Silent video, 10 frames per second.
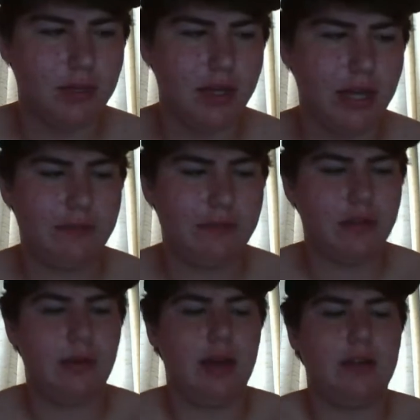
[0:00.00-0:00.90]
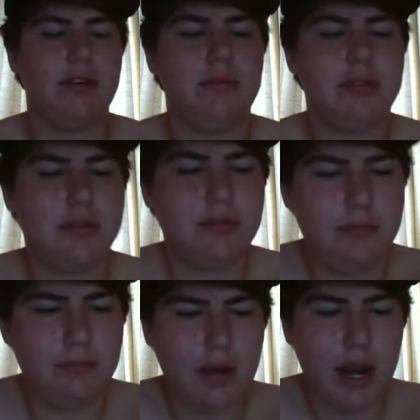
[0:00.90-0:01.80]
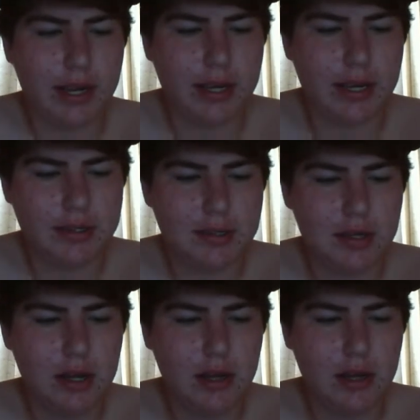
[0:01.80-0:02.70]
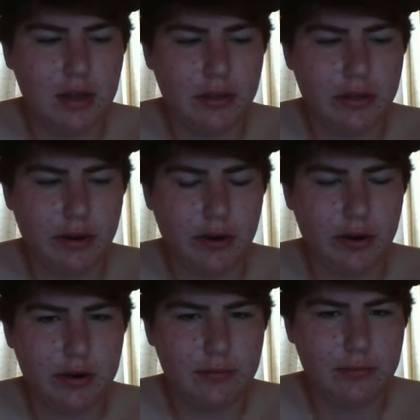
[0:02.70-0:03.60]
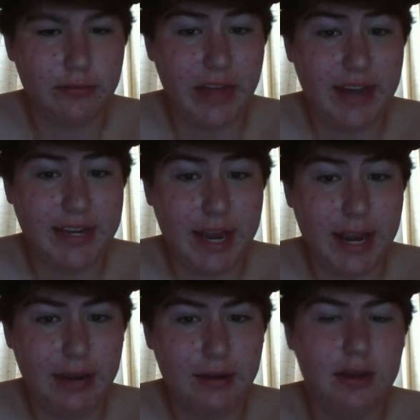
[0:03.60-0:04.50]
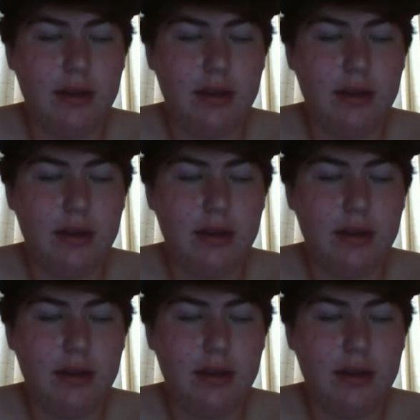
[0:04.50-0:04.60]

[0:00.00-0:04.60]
after the battle he was writing his 3rd that day.